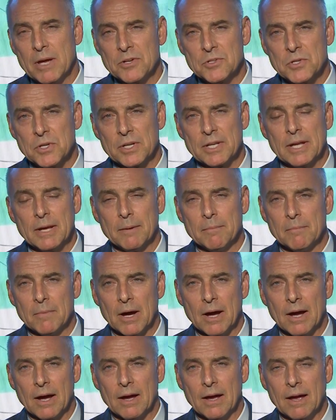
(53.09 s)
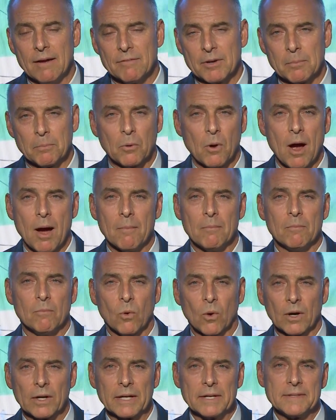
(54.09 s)
mentioned him having a problem
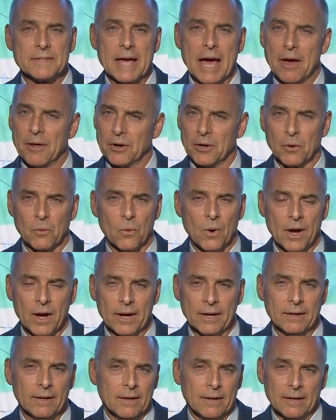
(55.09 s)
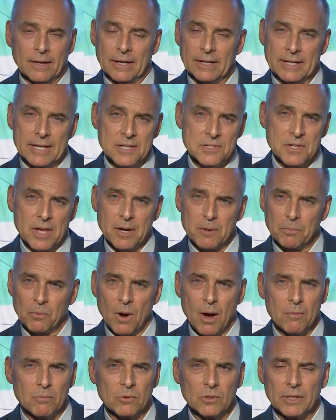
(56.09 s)
working down and away, and he's had a
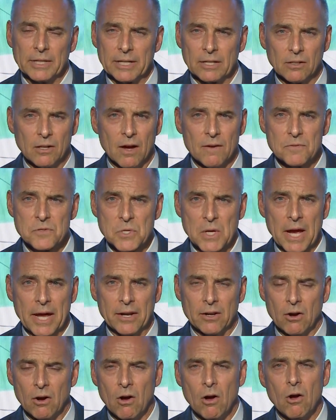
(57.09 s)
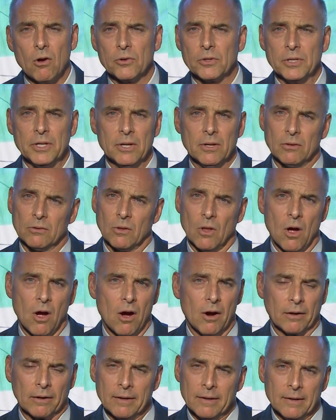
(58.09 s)
problem really glove side all year
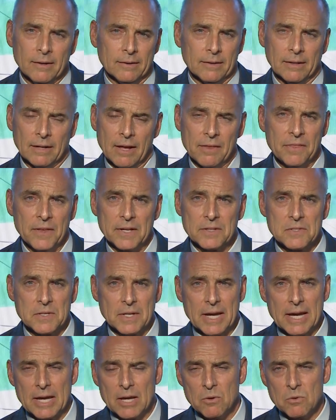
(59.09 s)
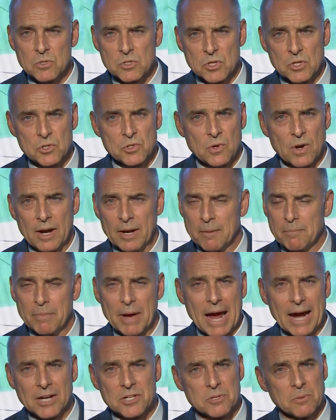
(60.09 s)
long. And I think today he was just trying to
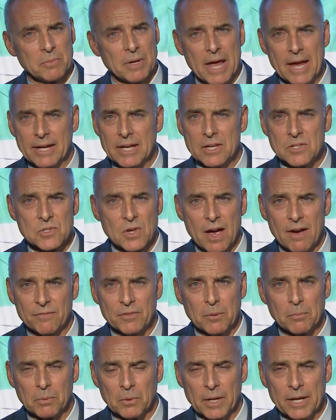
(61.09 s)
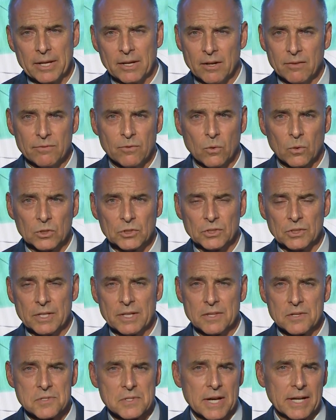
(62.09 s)
back some Yankees off the plate.
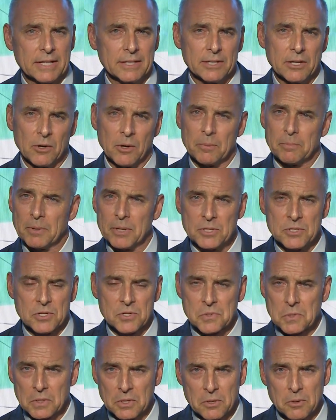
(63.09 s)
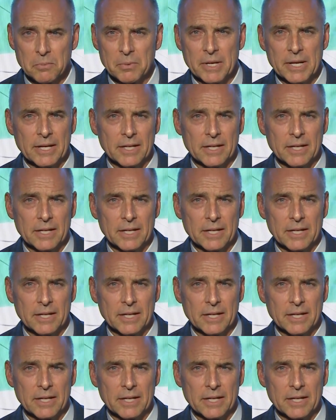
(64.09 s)
Unfortunately, the secondary pitch is a little bit